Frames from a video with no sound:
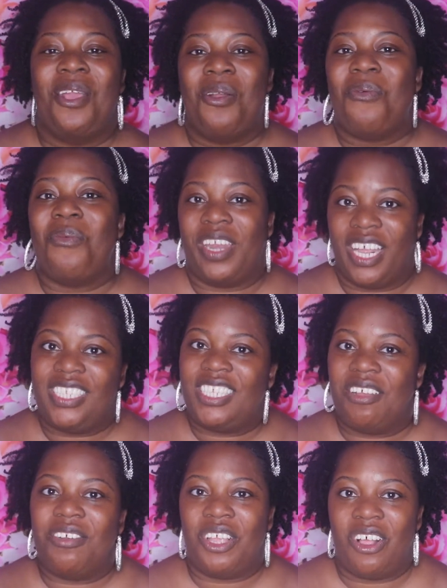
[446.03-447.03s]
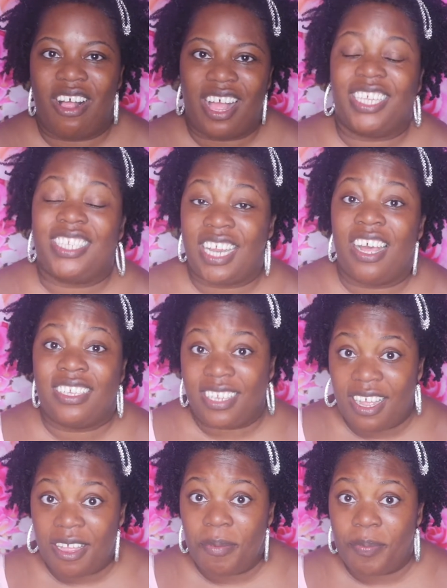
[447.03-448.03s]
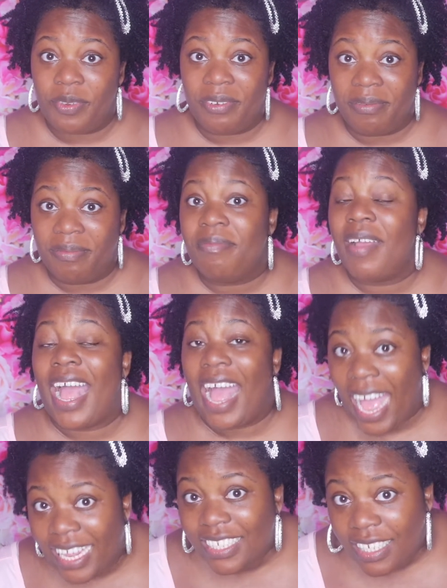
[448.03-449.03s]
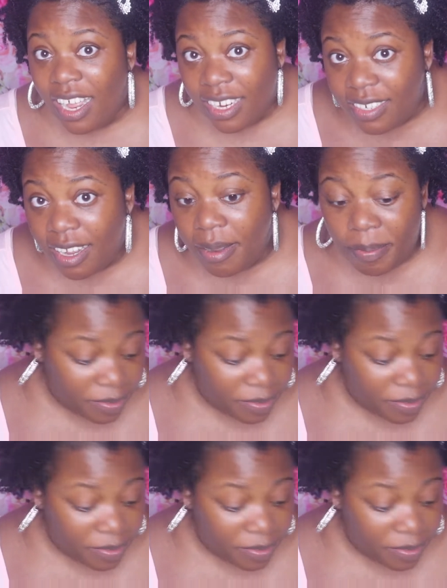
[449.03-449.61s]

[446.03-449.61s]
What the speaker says: When I tell y'all I stocked up, I stocked up.